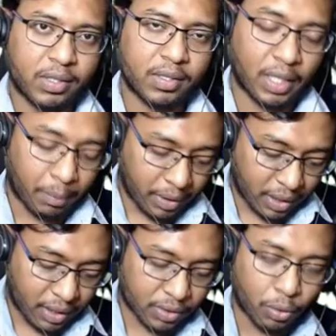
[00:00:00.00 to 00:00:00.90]

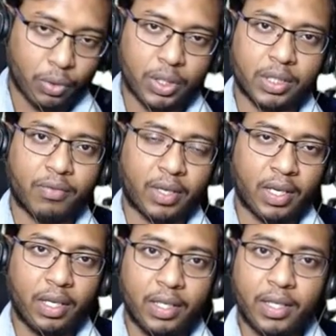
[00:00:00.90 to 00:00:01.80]
simultaneous solution for a
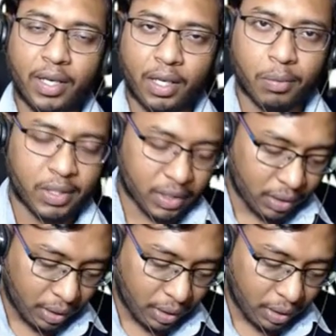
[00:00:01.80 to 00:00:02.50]
linear equation,